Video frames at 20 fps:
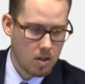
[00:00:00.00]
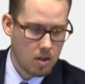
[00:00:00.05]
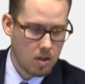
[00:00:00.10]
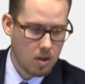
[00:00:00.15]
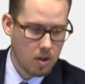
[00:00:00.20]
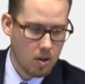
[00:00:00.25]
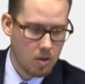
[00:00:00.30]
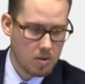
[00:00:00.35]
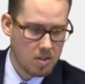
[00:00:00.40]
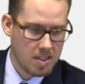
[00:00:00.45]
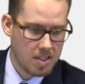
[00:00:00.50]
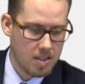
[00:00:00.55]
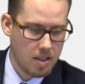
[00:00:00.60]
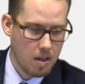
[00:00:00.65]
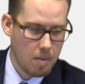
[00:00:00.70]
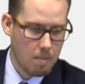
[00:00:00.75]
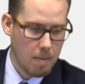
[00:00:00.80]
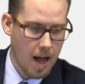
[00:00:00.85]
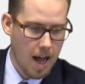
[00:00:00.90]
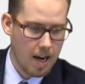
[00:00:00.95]
Close to
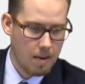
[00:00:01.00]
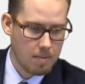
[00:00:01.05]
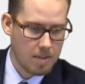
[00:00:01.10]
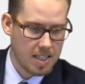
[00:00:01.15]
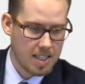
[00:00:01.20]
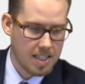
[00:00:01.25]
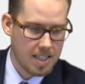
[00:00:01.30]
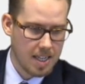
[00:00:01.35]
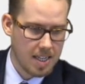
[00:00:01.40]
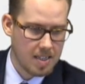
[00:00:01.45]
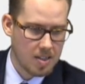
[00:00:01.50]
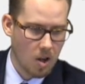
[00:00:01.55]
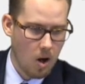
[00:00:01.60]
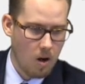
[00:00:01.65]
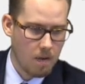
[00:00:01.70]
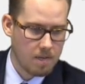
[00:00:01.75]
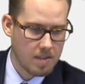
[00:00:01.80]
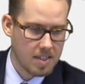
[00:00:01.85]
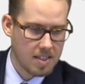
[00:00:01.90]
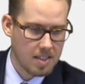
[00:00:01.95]
the bottom it says
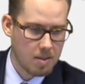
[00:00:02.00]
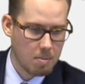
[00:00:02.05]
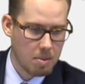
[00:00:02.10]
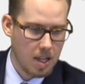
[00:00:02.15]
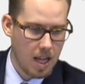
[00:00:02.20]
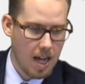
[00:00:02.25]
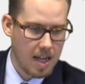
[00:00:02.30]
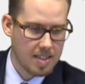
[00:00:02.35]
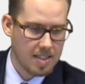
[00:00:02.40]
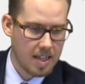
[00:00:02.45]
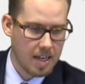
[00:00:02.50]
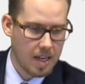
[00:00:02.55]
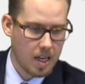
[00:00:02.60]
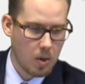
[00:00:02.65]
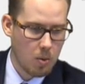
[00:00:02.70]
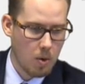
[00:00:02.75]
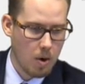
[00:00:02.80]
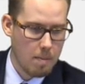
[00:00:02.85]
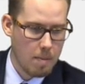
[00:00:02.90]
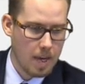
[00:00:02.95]
Office Supplies and
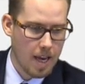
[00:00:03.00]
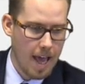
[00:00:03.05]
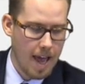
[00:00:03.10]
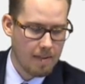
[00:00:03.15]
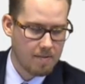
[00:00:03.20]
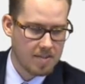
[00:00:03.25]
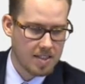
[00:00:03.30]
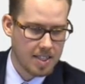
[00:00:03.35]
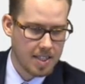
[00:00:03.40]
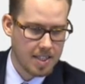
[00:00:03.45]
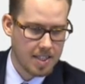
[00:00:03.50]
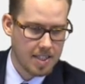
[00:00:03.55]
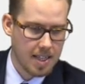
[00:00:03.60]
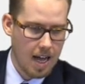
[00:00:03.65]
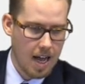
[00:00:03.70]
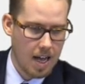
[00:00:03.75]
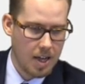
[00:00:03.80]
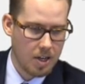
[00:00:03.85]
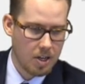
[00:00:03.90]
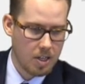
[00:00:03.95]
Equipment
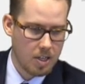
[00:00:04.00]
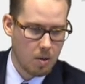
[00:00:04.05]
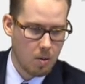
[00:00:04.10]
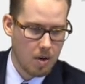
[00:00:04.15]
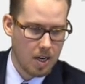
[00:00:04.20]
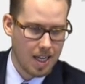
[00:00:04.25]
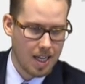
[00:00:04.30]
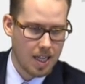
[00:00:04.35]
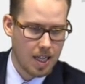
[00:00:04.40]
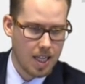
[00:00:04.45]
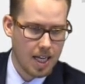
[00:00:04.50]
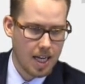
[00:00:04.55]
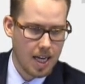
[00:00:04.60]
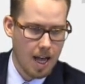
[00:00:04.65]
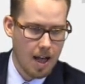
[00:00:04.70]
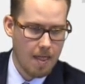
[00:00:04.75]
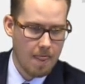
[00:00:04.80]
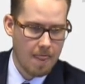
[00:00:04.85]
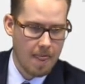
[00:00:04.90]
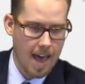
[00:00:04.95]
Fssi. You're going to want to click
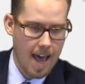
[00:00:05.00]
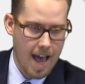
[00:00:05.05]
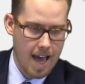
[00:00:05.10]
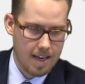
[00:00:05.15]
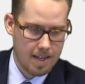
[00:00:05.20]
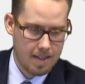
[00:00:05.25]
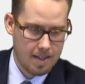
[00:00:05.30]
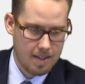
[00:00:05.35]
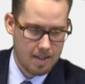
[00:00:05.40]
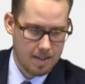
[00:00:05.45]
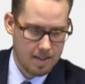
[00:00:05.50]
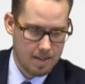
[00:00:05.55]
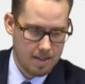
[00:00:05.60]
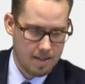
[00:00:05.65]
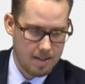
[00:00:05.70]
on that.